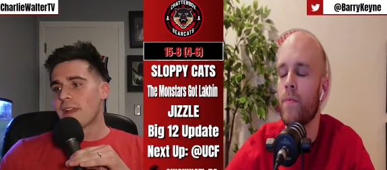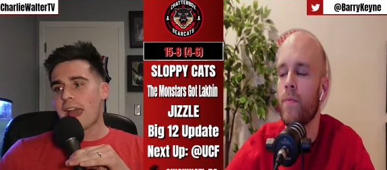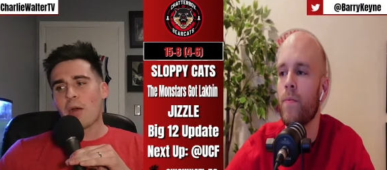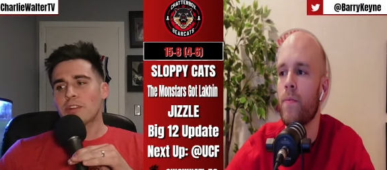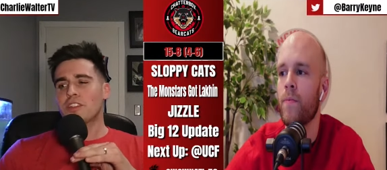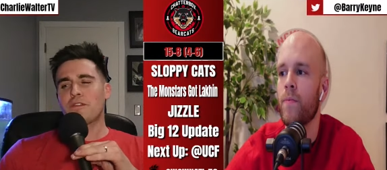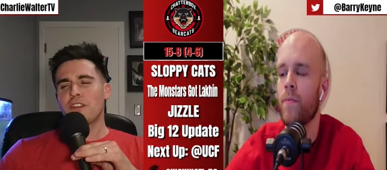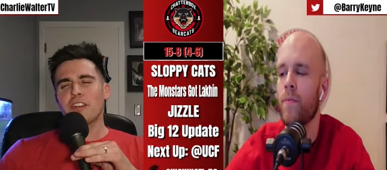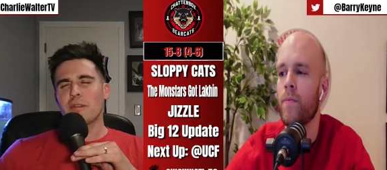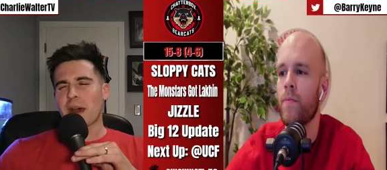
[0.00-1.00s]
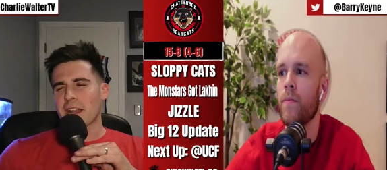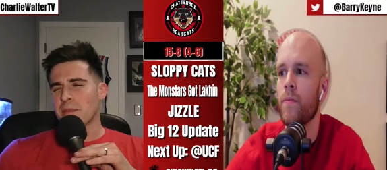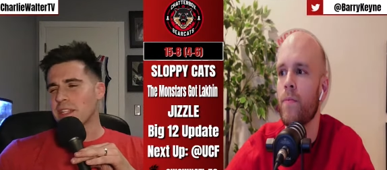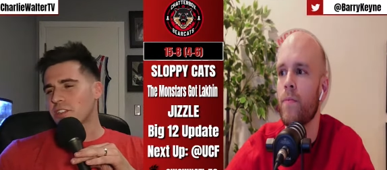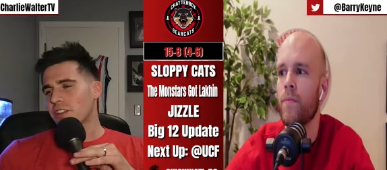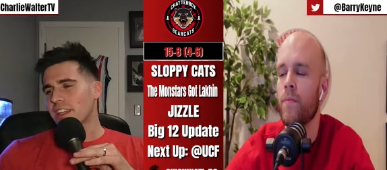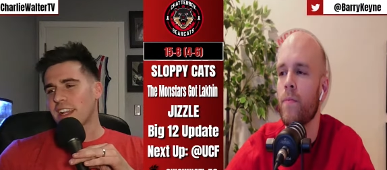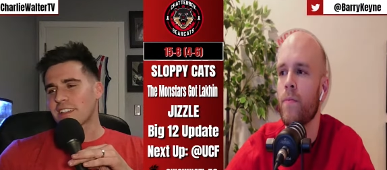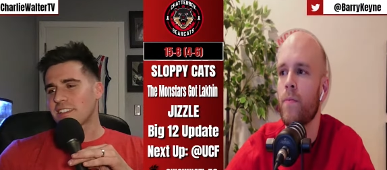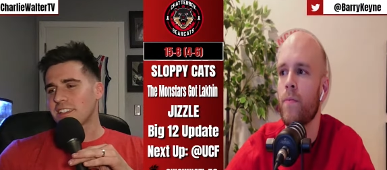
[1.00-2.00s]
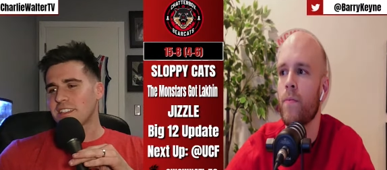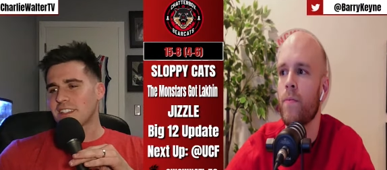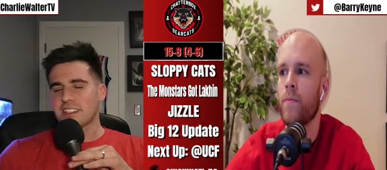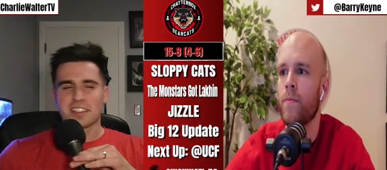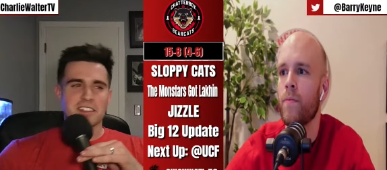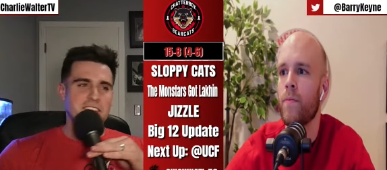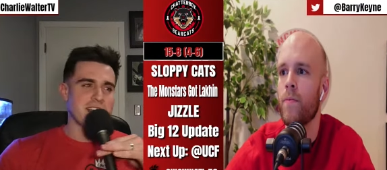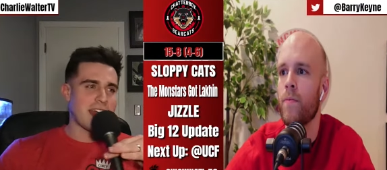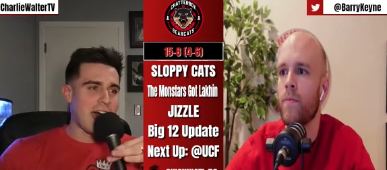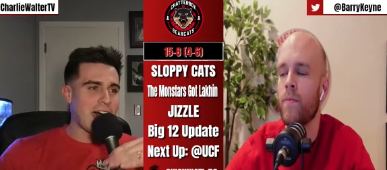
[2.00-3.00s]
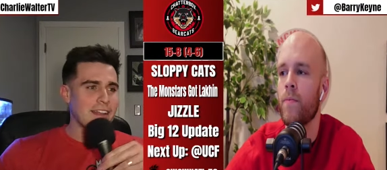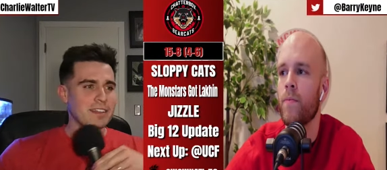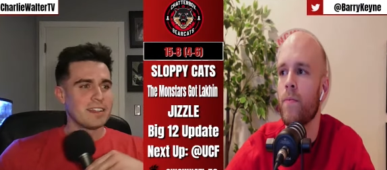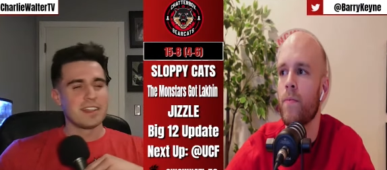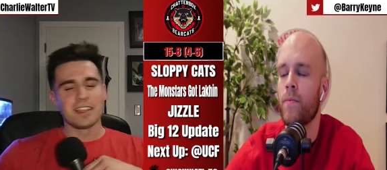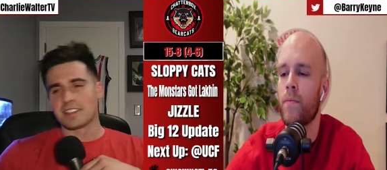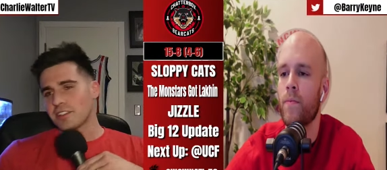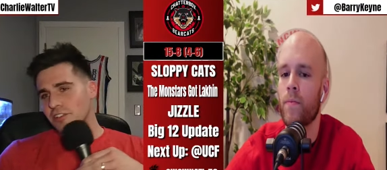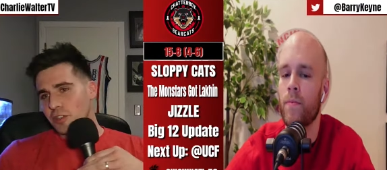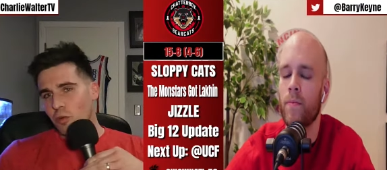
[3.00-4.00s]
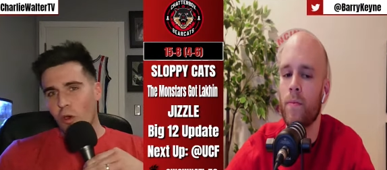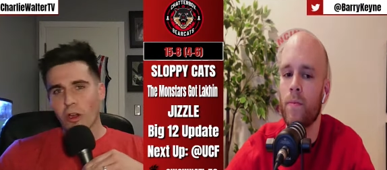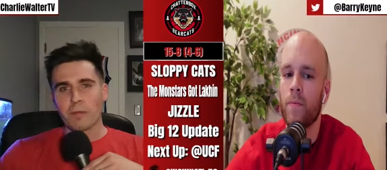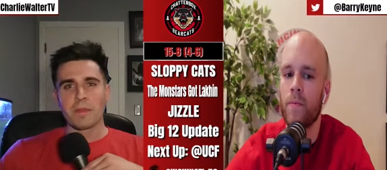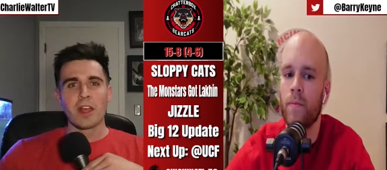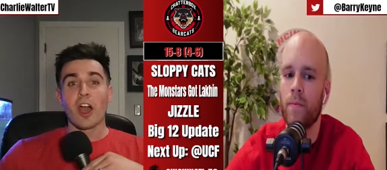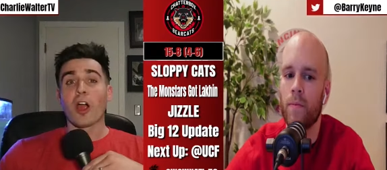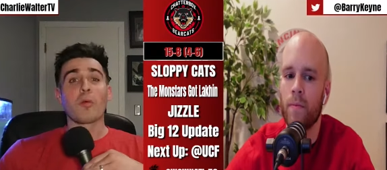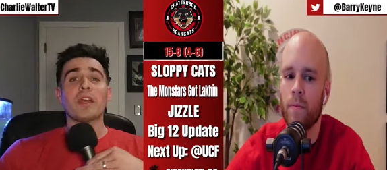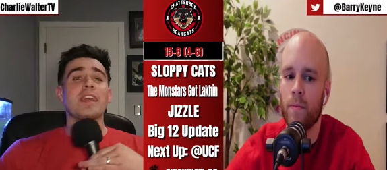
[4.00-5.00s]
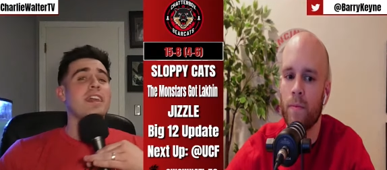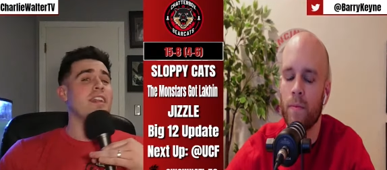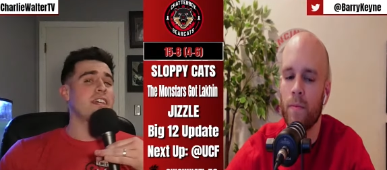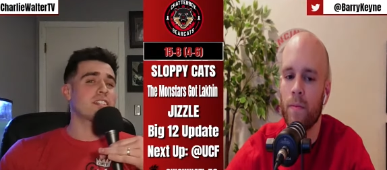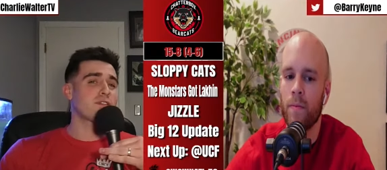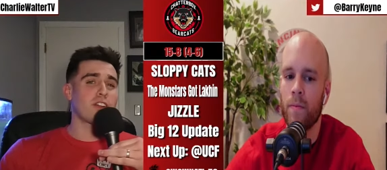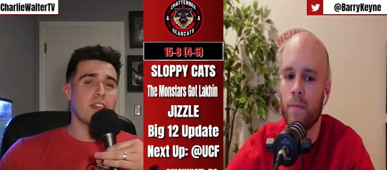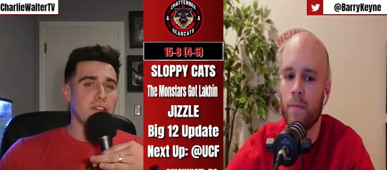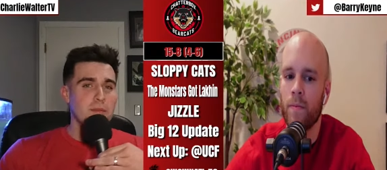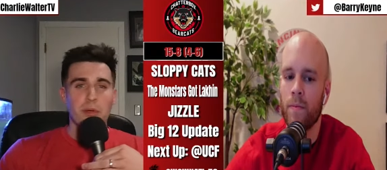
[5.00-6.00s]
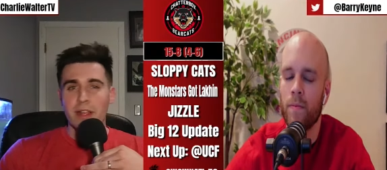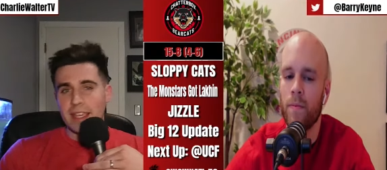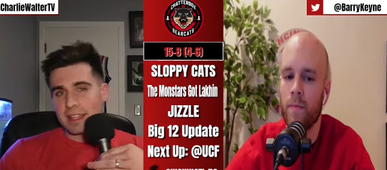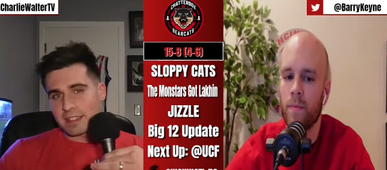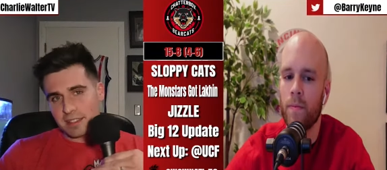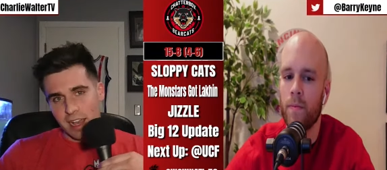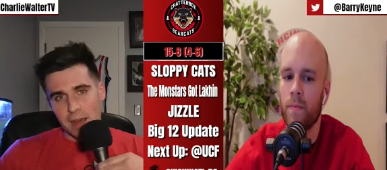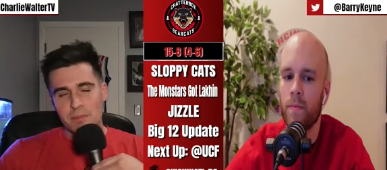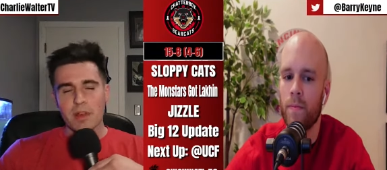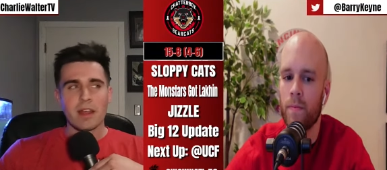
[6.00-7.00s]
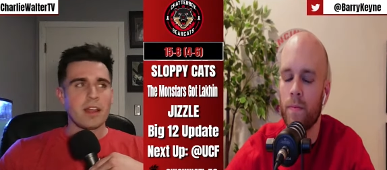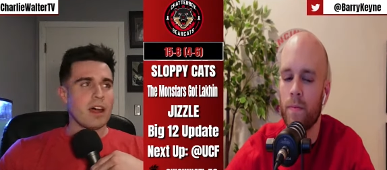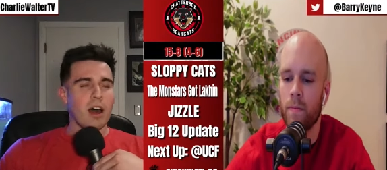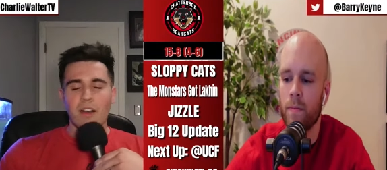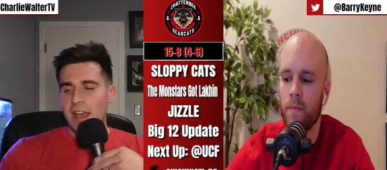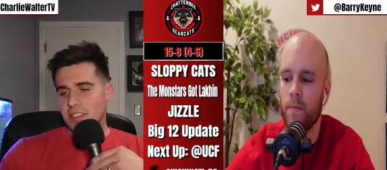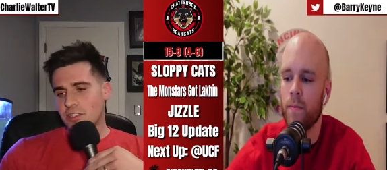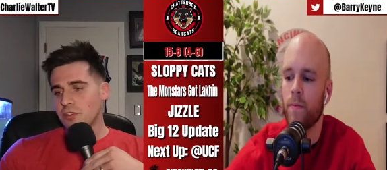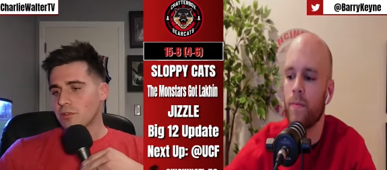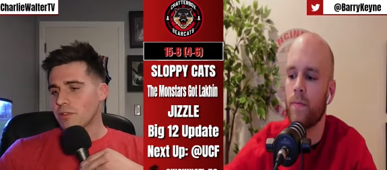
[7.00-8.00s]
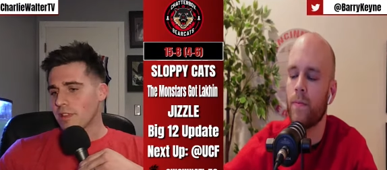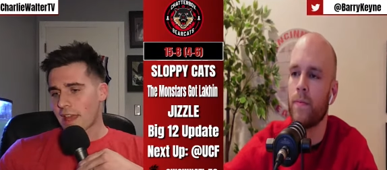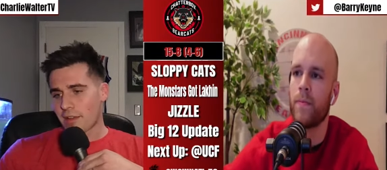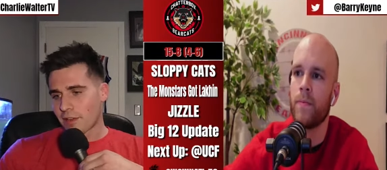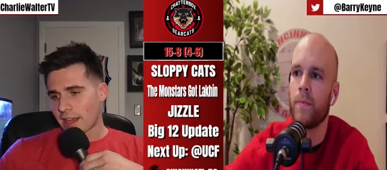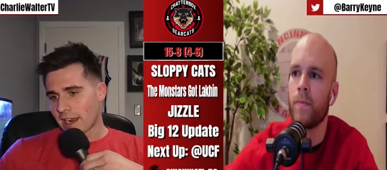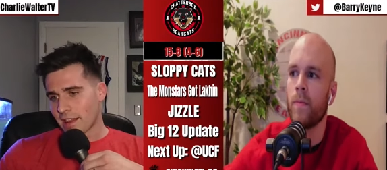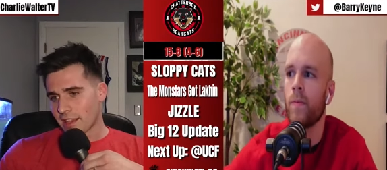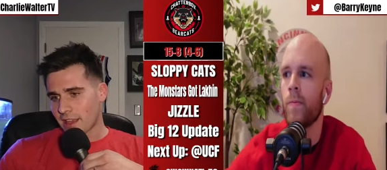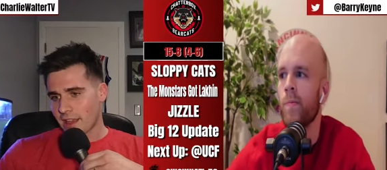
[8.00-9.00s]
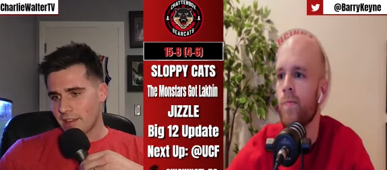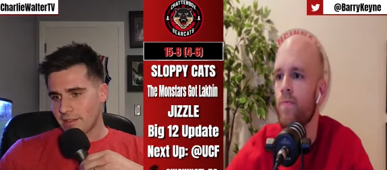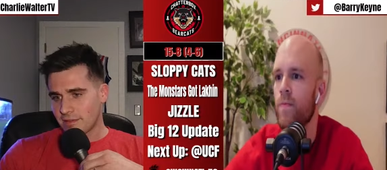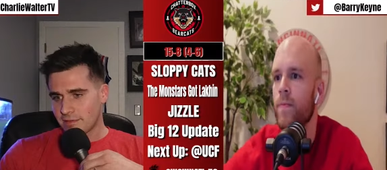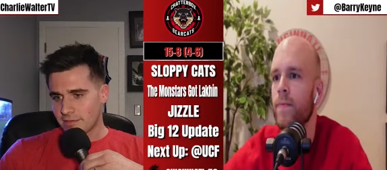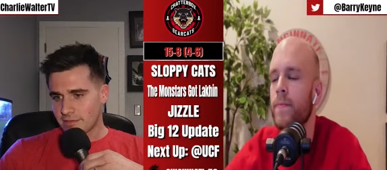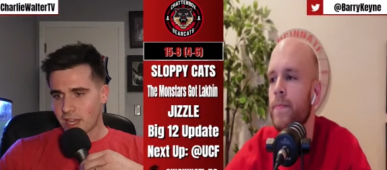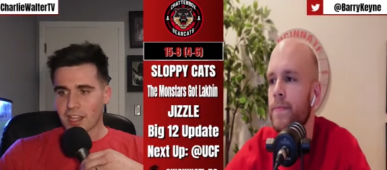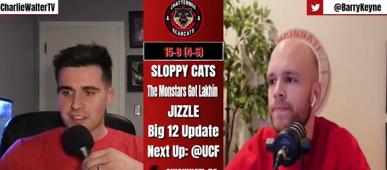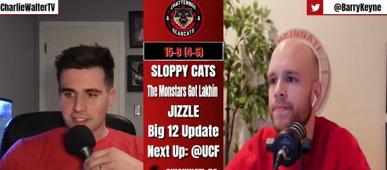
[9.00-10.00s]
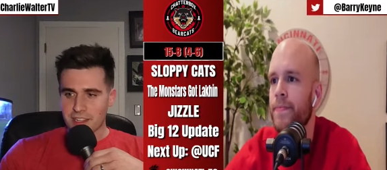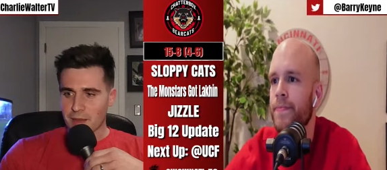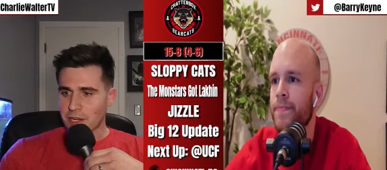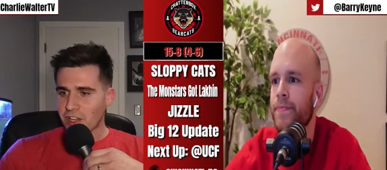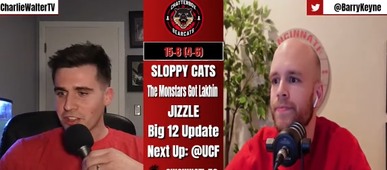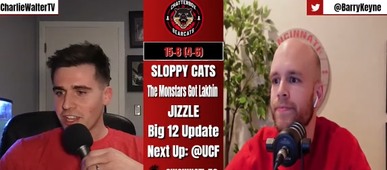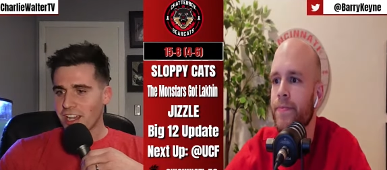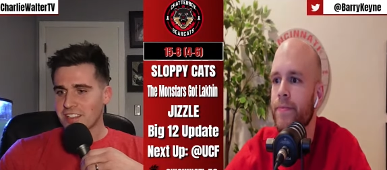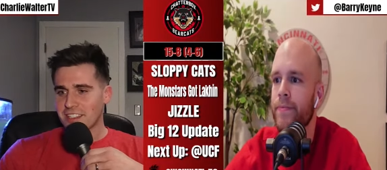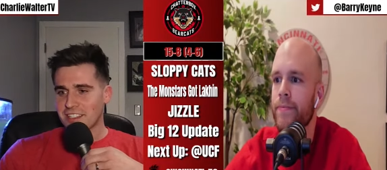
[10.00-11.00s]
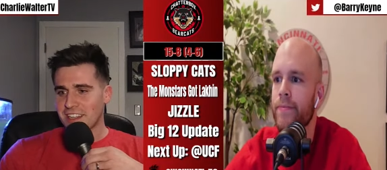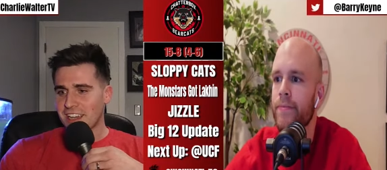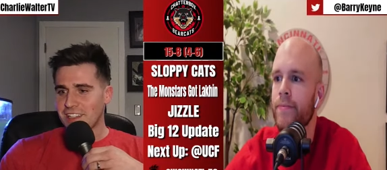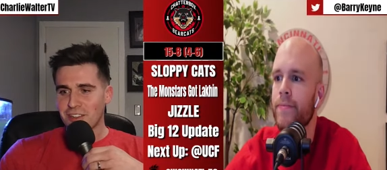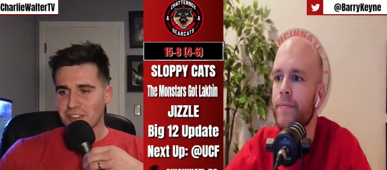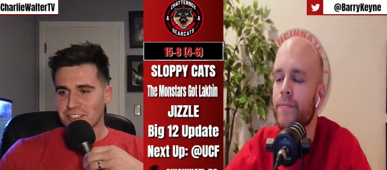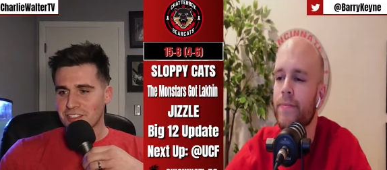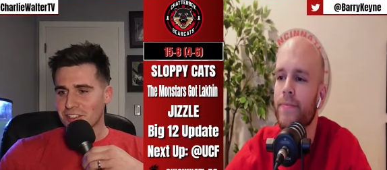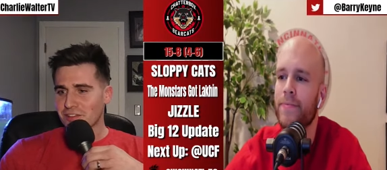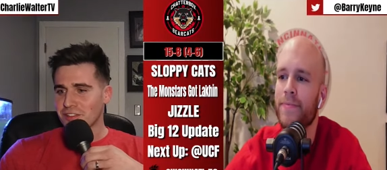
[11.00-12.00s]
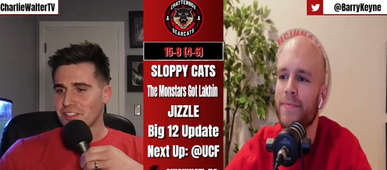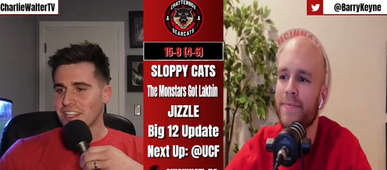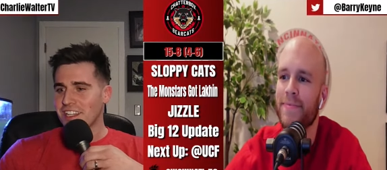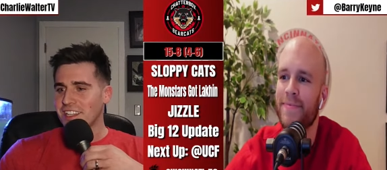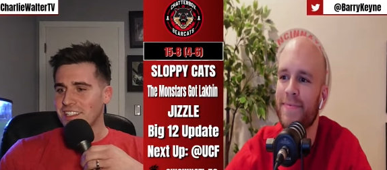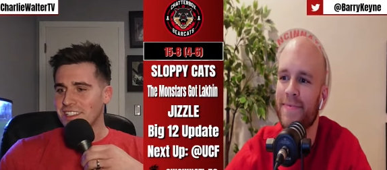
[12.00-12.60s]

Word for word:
Speaker 1: how would you feel about him entering next season? Is this seat hot? Is it lukewarm? Are we idiots for even bringing this up? I'll ask you that right out of the gate. Hudson, I'm going to call you Hudson tonight. You don't deserve Houdini.